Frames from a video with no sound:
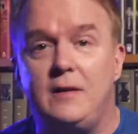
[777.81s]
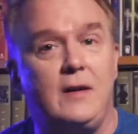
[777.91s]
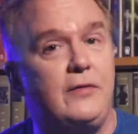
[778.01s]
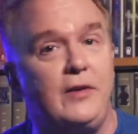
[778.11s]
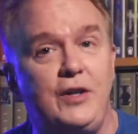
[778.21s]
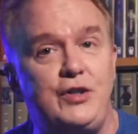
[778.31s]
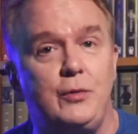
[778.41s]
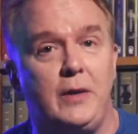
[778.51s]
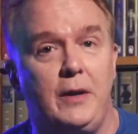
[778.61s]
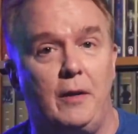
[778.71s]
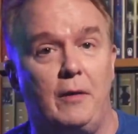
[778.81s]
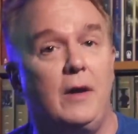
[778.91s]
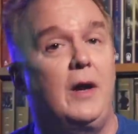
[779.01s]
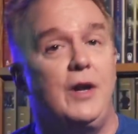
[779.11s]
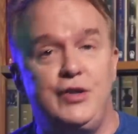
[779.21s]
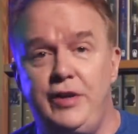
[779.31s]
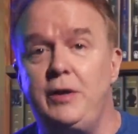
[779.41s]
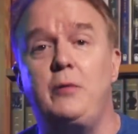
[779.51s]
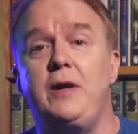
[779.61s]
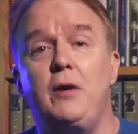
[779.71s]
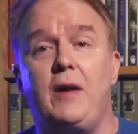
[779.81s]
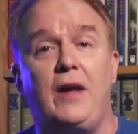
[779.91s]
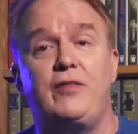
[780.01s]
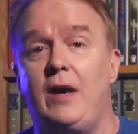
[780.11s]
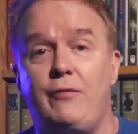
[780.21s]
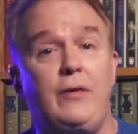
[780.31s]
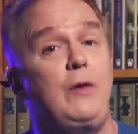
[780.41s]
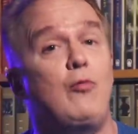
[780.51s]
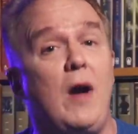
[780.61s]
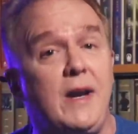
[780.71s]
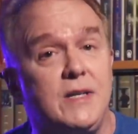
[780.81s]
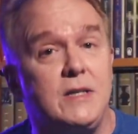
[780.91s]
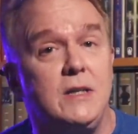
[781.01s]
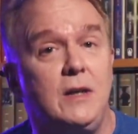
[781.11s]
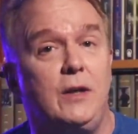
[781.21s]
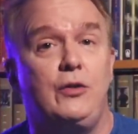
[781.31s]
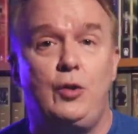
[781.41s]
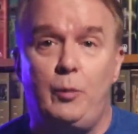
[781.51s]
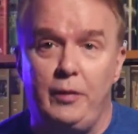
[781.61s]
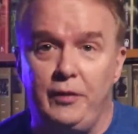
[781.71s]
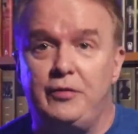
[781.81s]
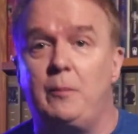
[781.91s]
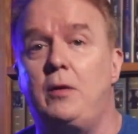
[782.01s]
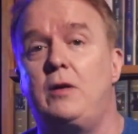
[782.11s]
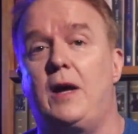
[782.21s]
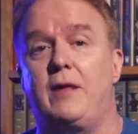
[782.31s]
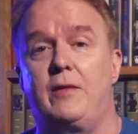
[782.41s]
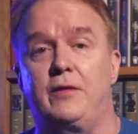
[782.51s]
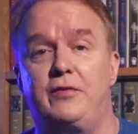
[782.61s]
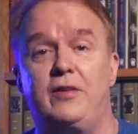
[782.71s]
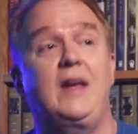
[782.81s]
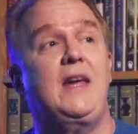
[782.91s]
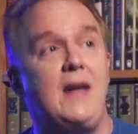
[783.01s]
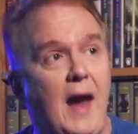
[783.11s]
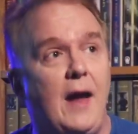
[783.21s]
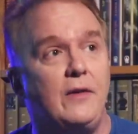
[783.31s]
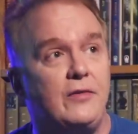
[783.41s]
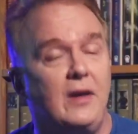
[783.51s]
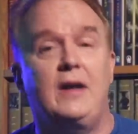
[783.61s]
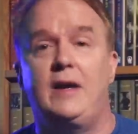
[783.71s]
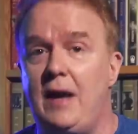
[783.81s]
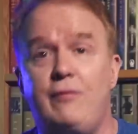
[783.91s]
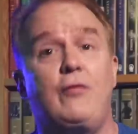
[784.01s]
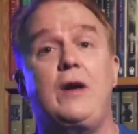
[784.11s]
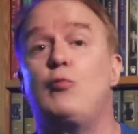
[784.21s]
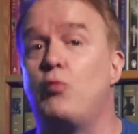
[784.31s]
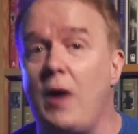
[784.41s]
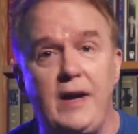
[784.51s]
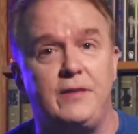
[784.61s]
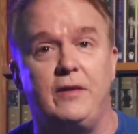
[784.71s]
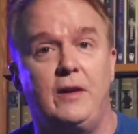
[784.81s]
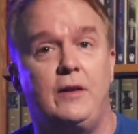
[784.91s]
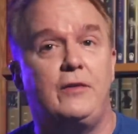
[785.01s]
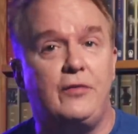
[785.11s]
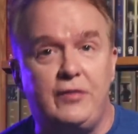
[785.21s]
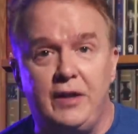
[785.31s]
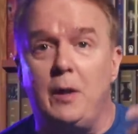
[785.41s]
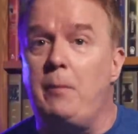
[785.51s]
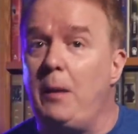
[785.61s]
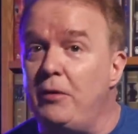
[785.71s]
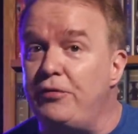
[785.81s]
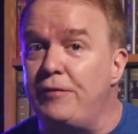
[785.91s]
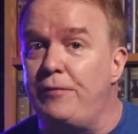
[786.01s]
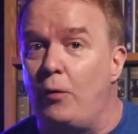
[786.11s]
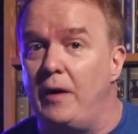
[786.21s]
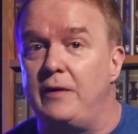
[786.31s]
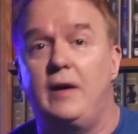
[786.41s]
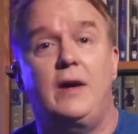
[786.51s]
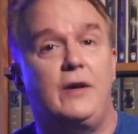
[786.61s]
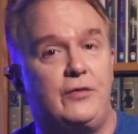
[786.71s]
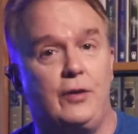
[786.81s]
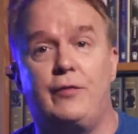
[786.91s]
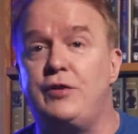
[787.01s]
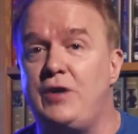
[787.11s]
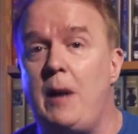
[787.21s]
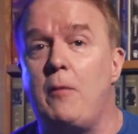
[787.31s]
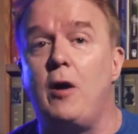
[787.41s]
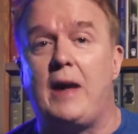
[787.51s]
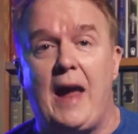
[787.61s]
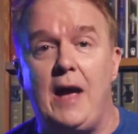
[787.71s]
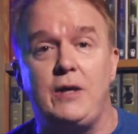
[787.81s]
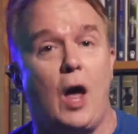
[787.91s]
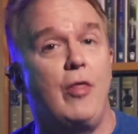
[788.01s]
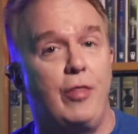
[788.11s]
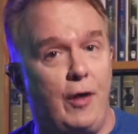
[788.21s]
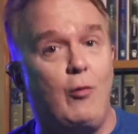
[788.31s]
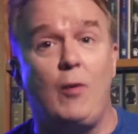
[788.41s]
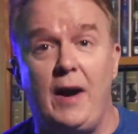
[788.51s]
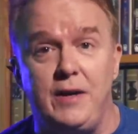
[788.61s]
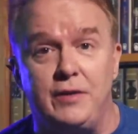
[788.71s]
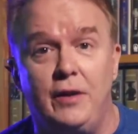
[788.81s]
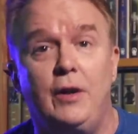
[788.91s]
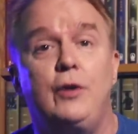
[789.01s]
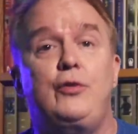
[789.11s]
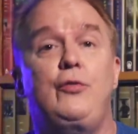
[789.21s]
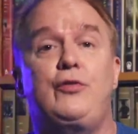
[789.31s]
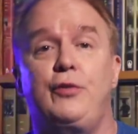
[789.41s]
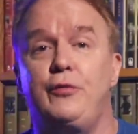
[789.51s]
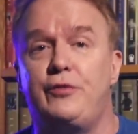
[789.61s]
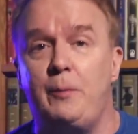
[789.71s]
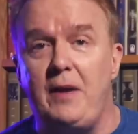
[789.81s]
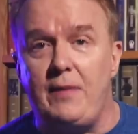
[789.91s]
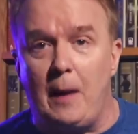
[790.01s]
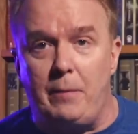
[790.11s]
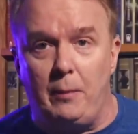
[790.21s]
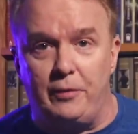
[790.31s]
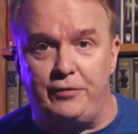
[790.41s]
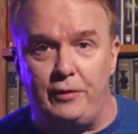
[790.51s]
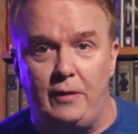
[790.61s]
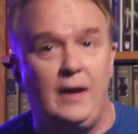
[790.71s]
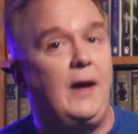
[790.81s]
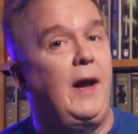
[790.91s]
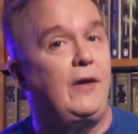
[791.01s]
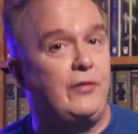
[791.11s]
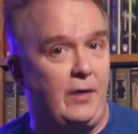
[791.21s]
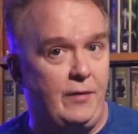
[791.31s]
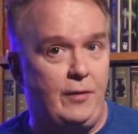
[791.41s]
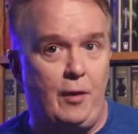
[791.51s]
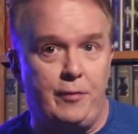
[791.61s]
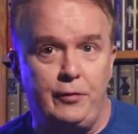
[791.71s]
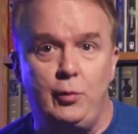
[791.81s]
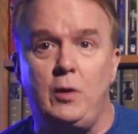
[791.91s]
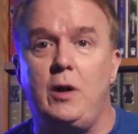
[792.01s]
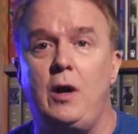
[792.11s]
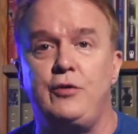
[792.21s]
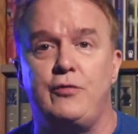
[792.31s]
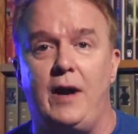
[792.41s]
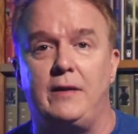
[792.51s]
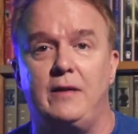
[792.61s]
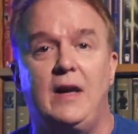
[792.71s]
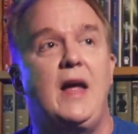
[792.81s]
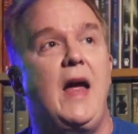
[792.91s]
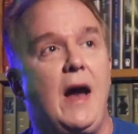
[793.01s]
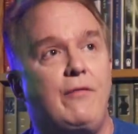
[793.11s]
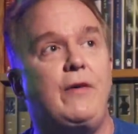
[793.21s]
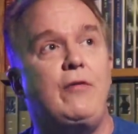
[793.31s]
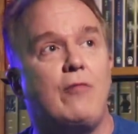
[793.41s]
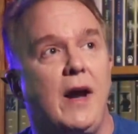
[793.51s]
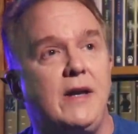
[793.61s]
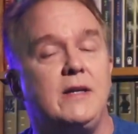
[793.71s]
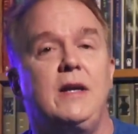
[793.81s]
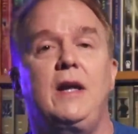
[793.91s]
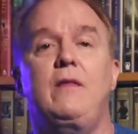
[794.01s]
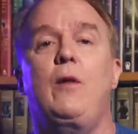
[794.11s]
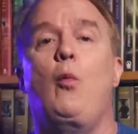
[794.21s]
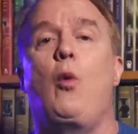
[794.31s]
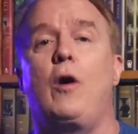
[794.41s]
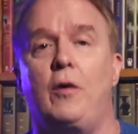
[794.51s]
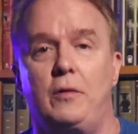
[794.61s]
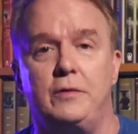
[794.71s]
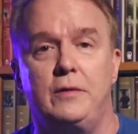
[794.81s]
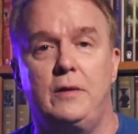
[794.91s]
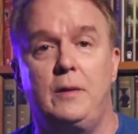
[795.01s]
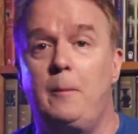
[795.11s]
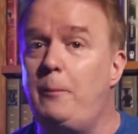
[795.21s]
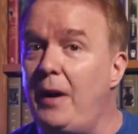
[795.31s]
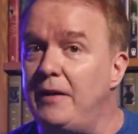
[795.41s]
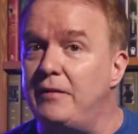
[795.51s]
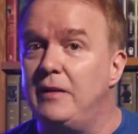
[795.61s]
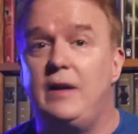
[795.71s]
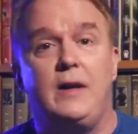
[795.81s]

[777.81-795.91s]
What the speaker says: is an issue here. Gene O'Neill has every right to produce a book like this. He has every right to seek a publisher for it. Silver Shamrock had the right to choose to be that publisher and sign the author to a contract. Every right in the world. But